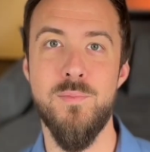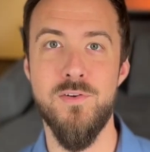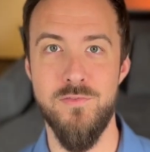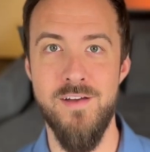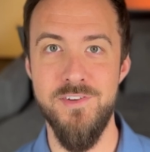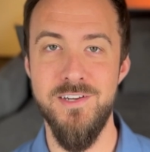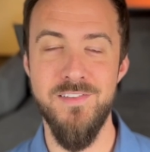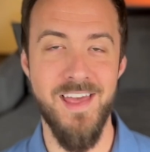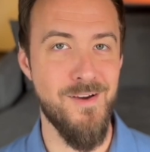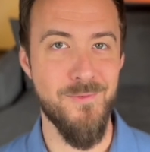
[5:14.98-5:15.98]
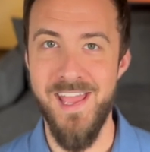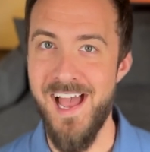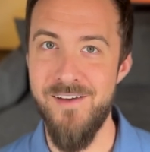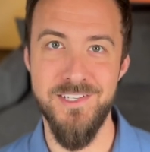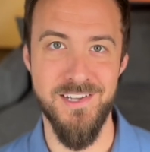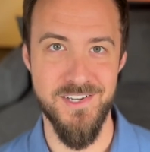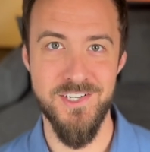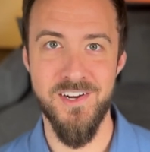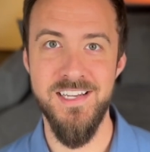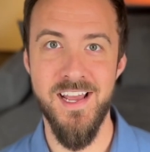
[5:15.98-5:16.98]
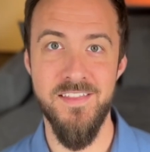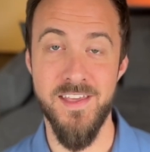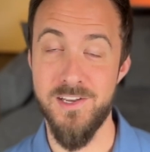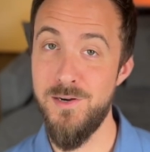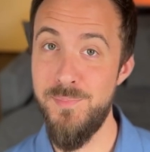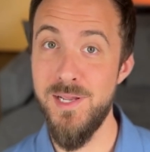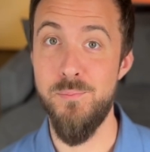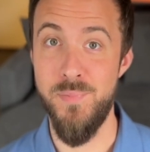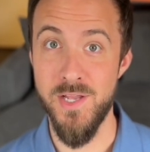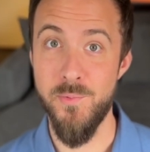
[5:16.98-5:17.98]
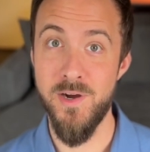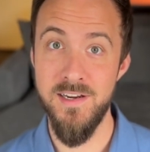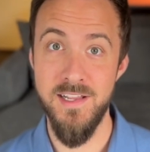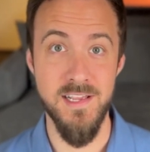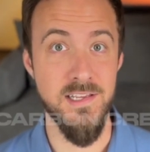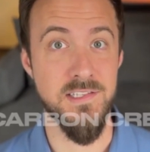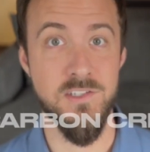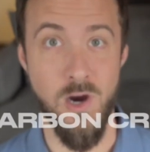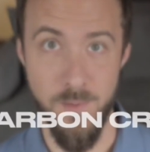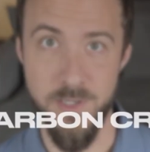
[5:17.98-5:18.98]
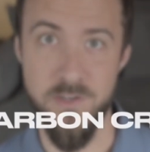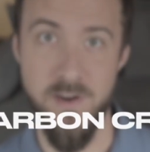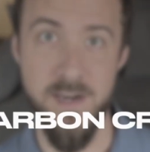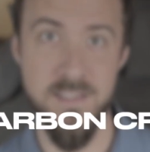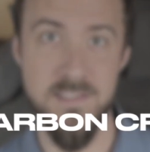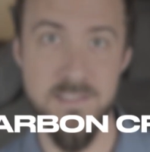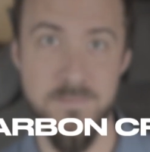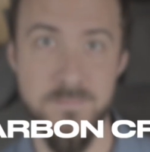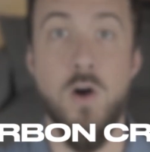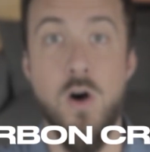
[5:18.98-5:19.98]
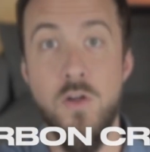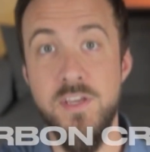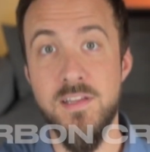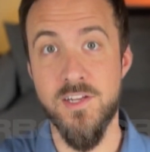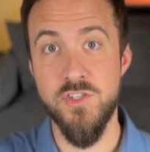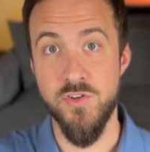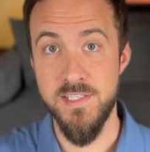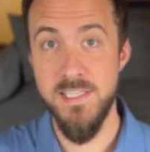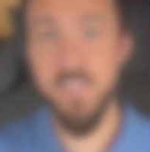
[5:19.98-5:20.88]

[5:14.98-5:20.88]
of revenue that we haven't touched on yet that could be a big one is carbon credits. All the electricity